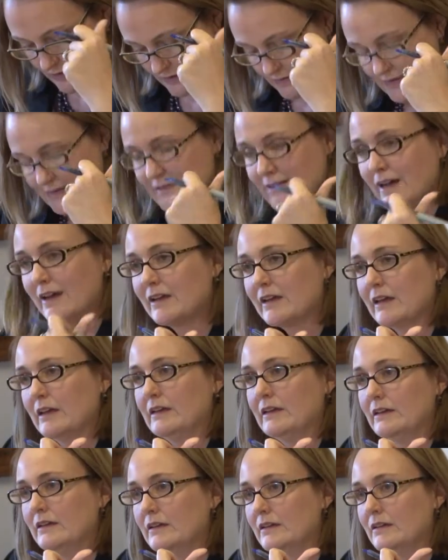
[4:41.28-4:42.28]
The
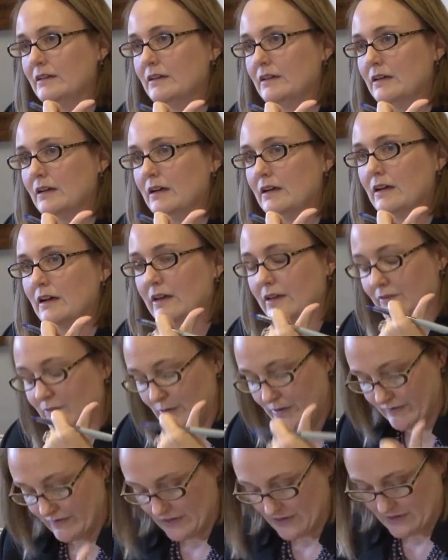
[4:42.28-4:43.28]
second item
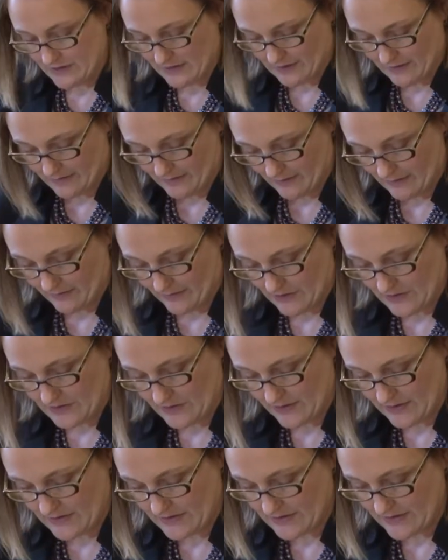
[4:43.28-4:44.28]
of
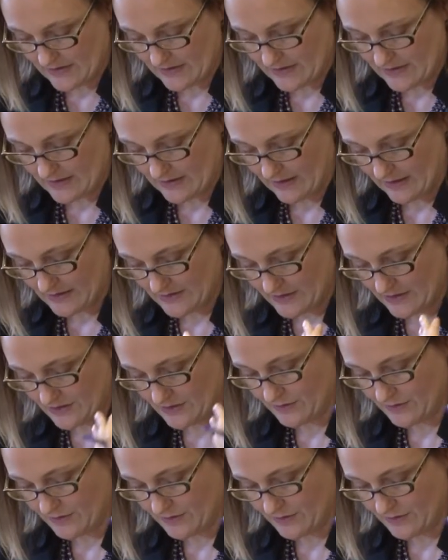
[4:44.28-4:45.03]
interest has to